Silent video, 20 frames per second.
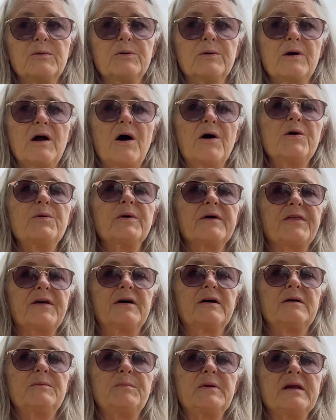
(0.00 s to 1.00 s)
go with
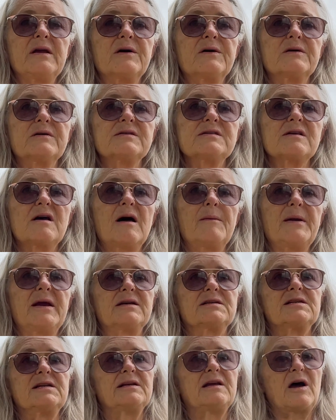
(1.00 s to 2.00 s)
it because I'm
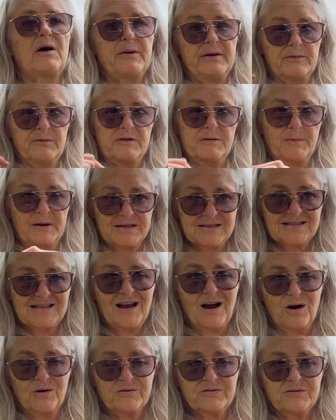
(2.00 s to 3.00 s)
actually going with
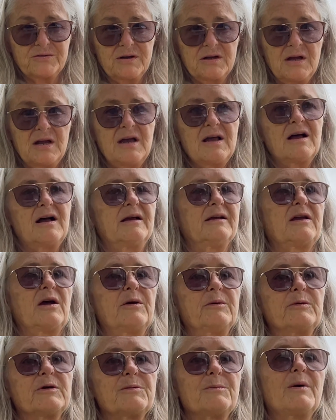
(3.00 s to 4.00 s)
myself. I'm
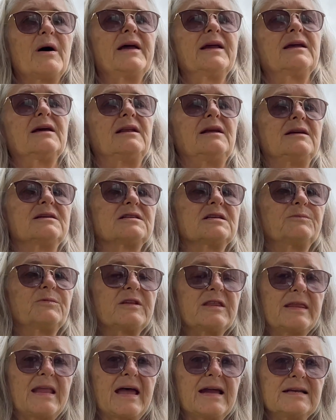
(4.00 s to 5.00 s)
going with my connection
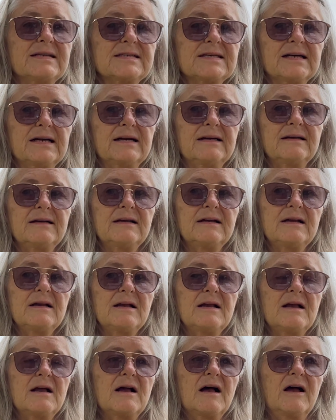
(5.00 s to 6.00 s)
with nature.
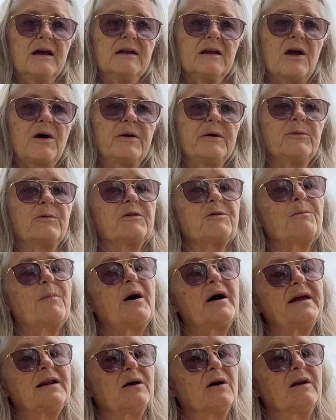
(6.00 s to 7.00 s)
I'm going with
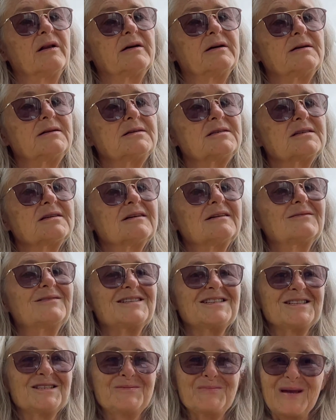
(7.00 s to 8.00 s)
my knowledge,
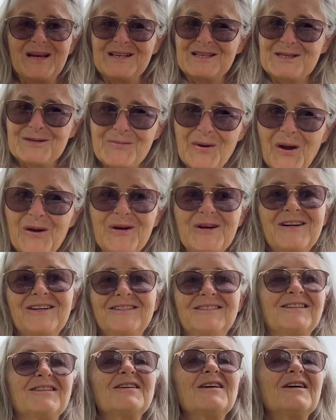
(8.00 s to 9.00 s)
which is being
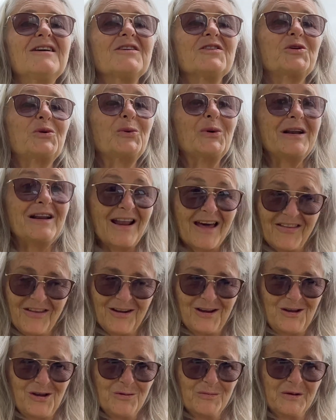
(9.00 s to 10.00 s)
spoken through another
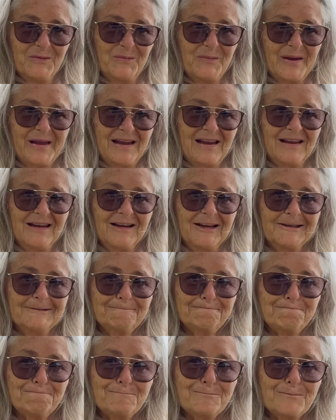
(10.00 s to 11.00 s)
human being
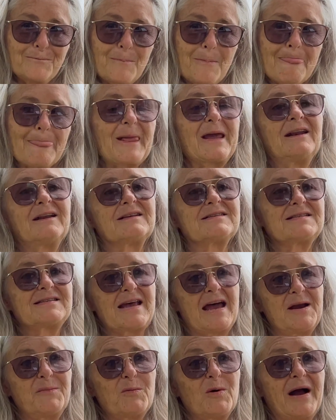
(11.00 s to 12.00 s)
in its
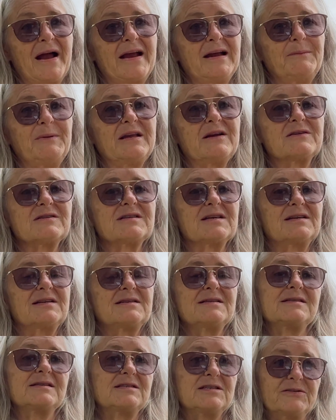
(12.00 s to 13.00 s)
same way, because it
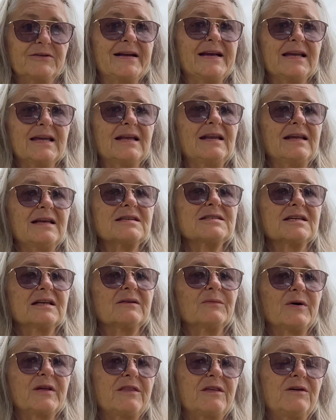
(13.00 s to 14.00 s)
is a direct
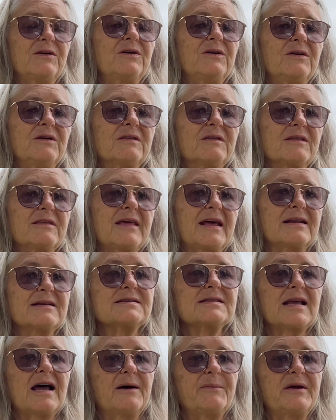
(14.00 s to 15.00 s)
connection with the earth that
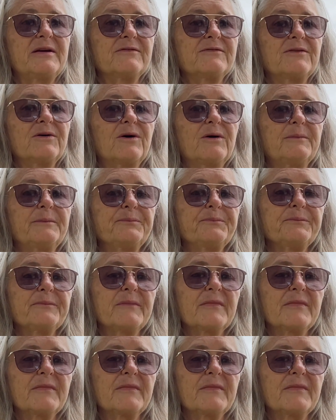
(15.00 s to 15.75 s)
it's coming from.